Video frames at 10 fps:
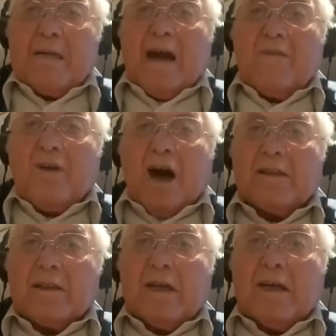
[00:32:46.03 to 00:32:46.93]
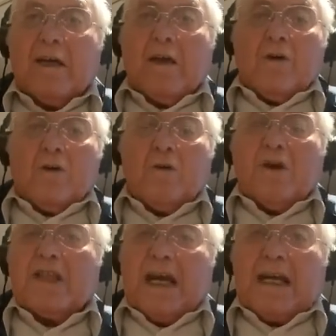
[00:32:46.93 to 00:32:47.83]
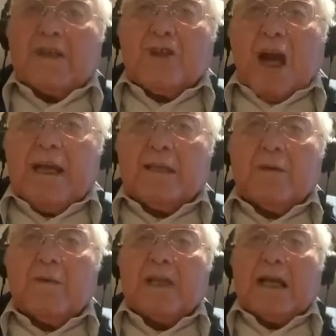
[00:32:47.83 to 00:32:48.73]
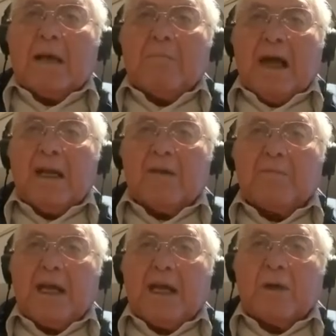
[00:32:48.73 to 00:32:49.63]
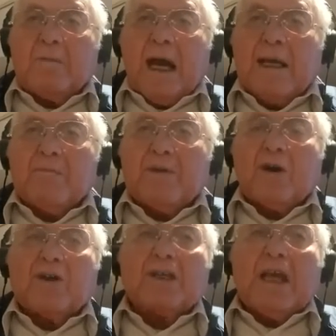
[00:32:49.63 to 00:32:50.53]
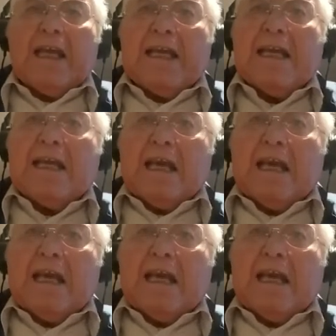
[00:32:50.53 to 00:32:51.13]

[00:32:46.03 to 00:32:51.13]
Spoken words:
My father, who was like a giant, he was like a malach min hashamayim, because he